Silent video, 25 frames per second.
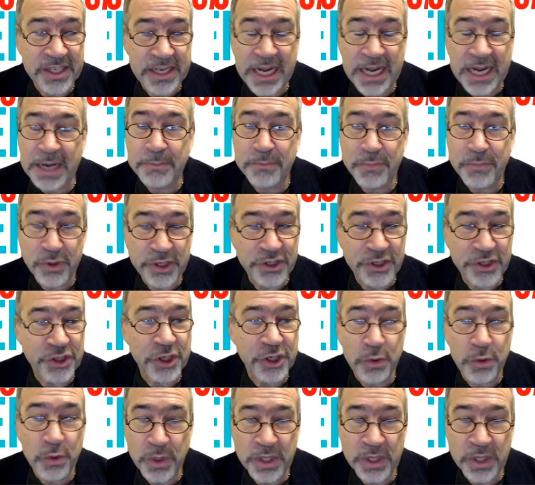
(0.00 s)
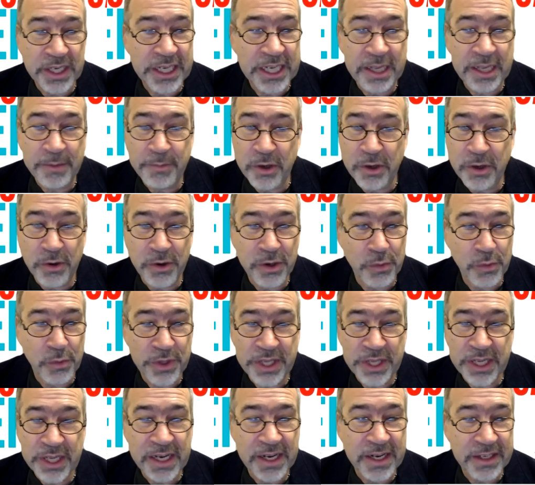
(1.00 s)
I'm pretty sure we're going to keep going with
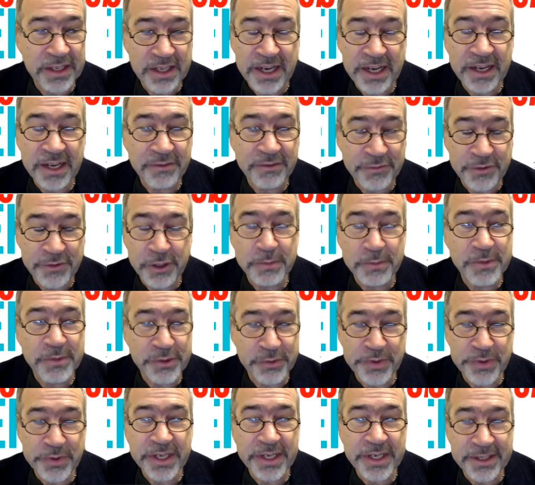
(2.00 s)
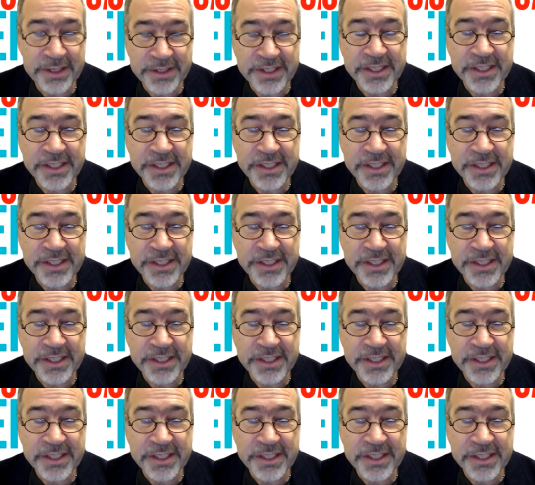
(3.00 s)
the online film screenings.